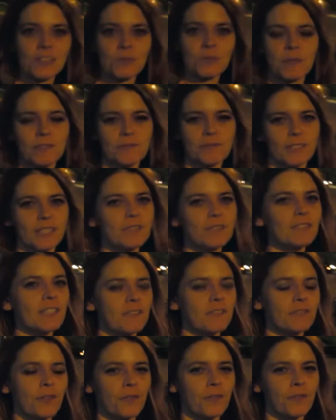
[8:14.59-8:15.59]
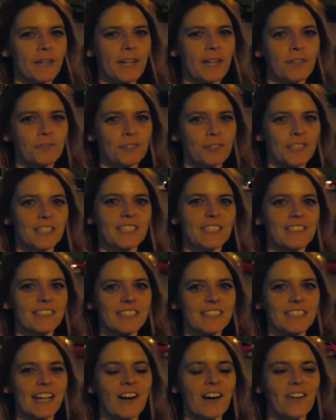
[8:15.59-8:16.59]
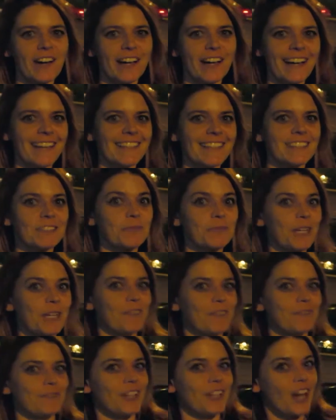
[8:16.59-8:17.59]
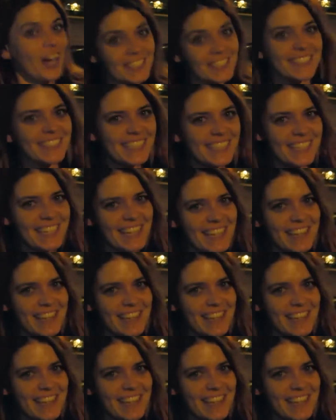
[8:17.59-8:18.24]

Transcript: we have lived here for 3 or 4 years now, and we have not seen it